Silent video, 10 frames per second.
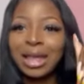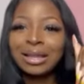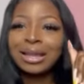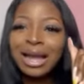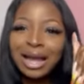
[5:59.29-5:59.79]

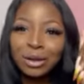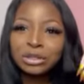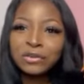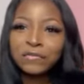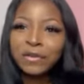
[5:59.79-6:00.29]
Now
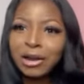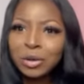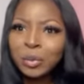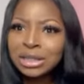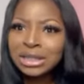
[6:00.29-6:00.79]
Safari
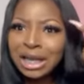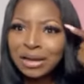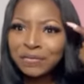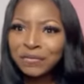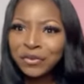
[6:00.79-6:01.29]
wants to
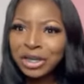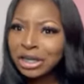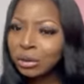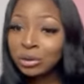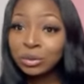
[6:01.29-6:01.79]
start freaking
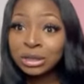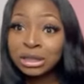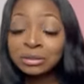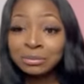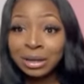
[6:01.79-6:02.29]
out, losing
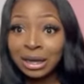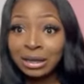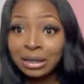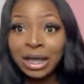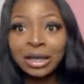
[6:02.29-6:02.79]
his
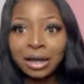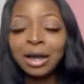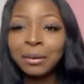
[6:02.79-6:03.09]
mind like a